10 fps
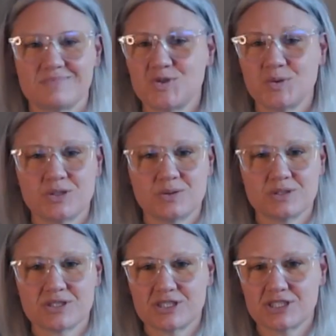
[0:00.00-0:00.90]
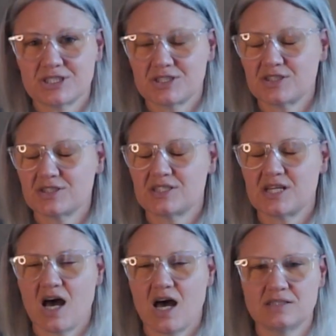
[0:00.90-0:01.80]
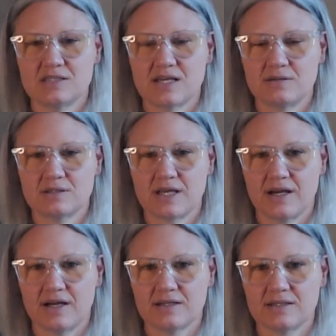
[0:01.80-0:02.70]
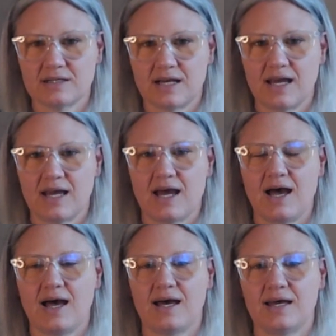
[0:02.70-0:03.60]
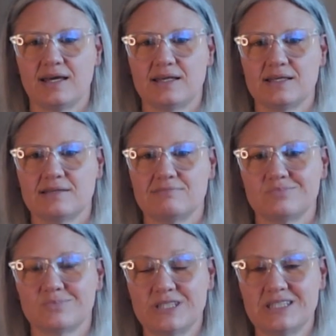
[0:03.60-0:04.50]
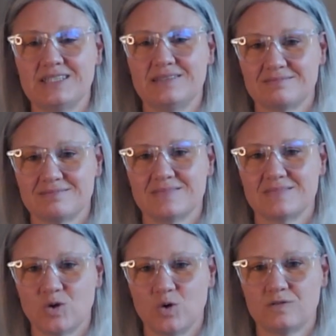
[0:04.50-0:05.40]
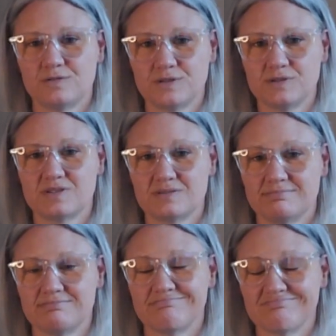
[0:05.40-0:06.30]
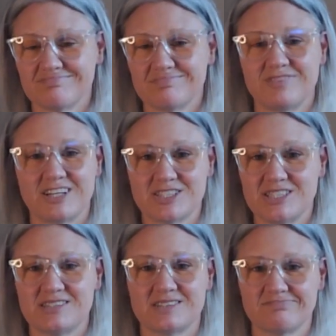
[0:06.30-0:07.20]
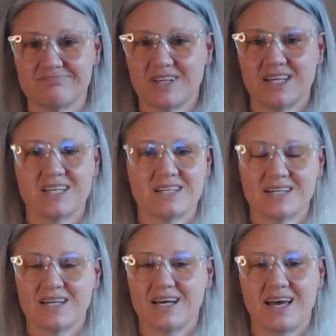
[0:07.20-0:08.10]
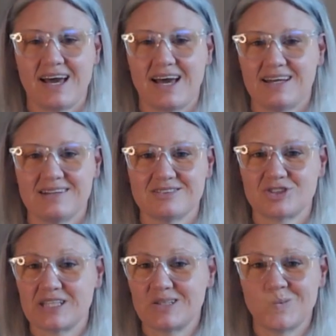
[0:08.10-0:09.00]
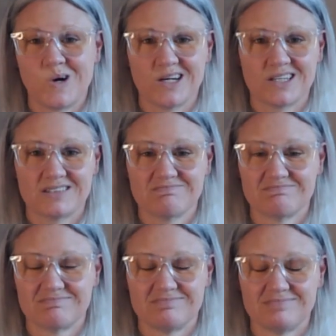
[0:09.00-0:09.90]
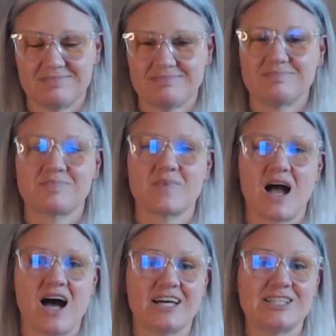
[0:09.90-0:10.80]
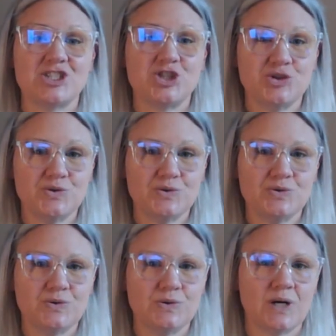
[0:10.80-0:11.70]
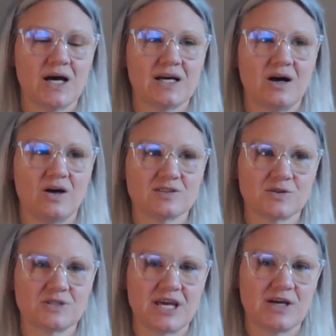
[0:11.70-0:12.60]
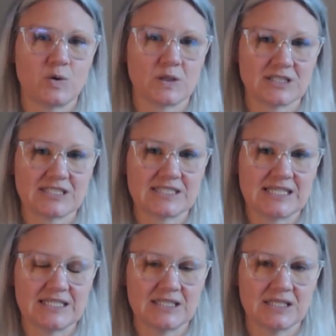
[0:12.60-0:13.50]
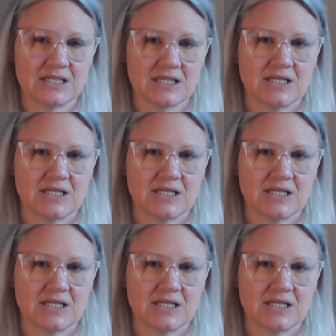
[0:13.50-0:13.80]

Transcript: Do a Google search. There's tons out there. Really, whole foods, veggies, and drinking water. I do also take quercetin.